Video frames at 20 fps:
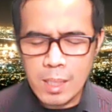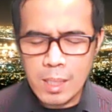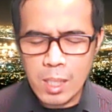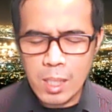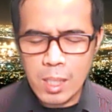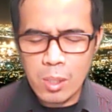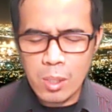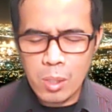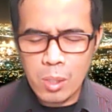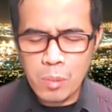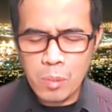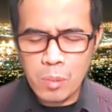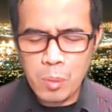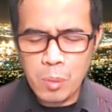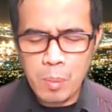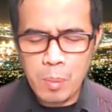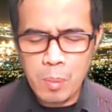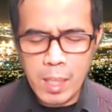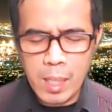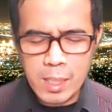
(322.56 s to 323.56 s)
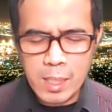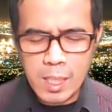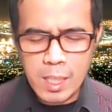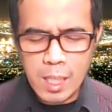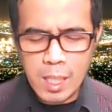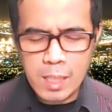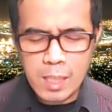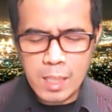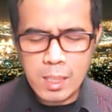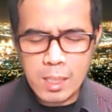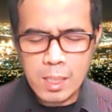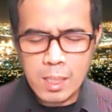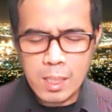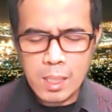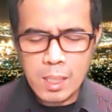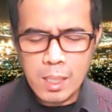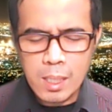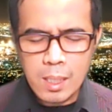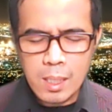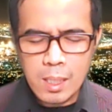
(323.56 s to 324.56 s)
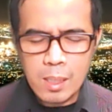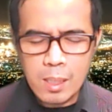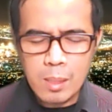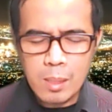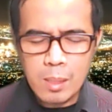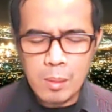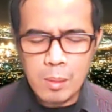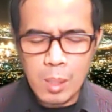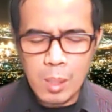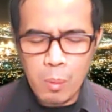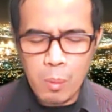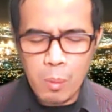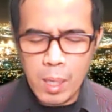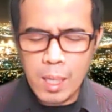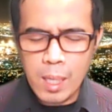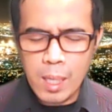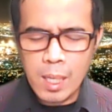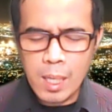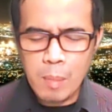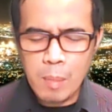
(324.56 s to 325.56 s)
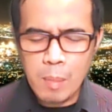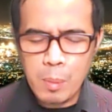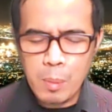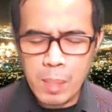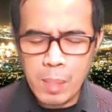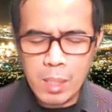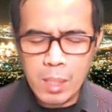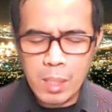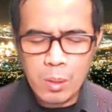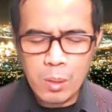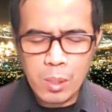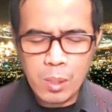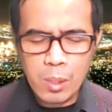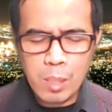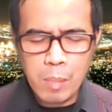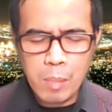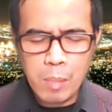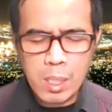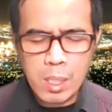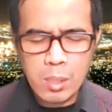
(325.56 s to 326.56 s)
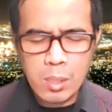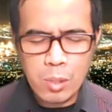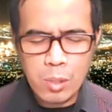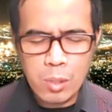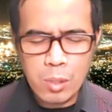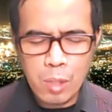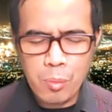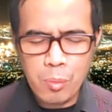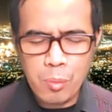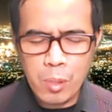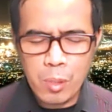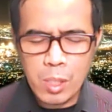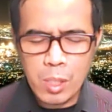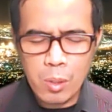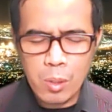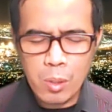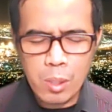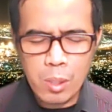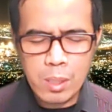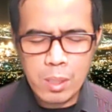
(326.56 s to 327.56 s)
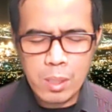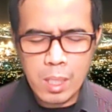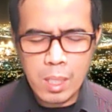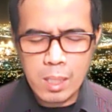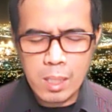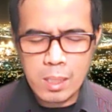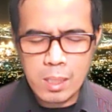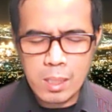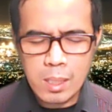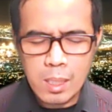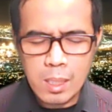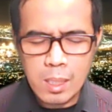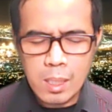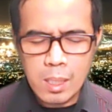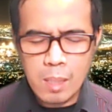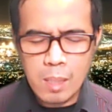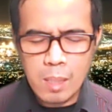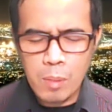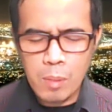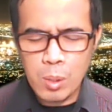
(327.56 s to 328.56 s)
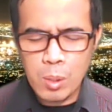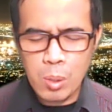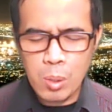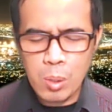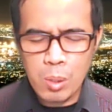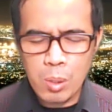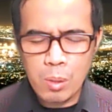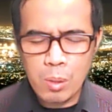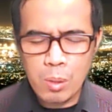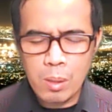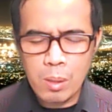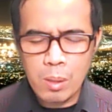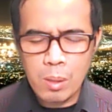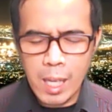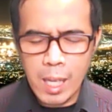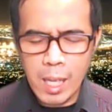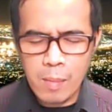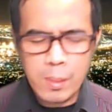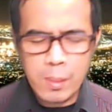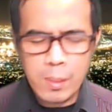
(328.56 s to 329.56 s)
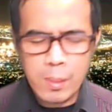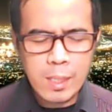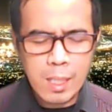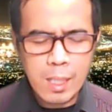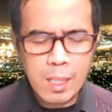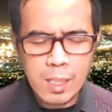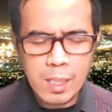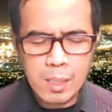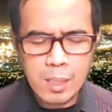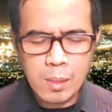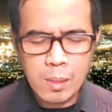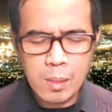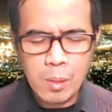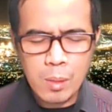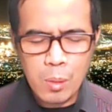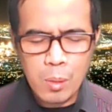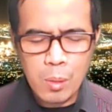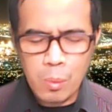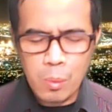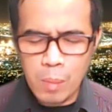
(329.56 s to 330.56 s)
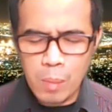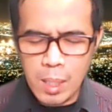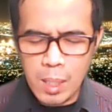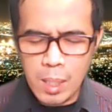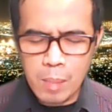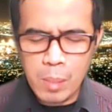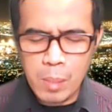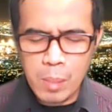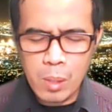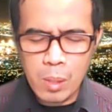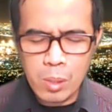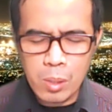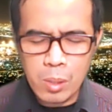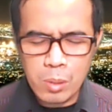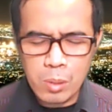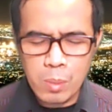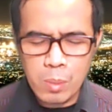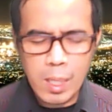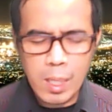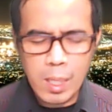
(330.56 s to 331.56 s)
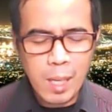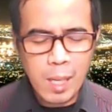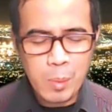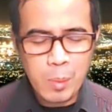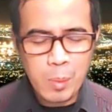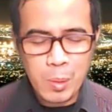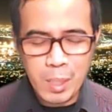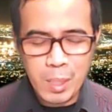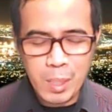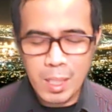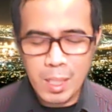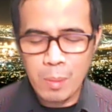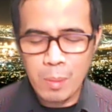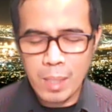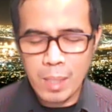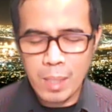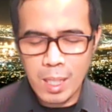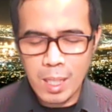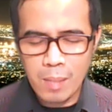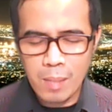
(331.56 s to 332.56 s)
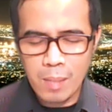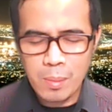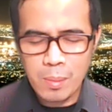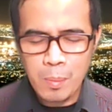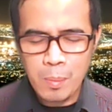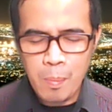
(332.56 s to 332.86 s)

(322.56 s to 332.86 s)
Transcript: Thank you, Lord, for blessing us. Nawa kami, Panginoon, ay maging joyful in all things, even though life is hard. Why? Because we have you in our life.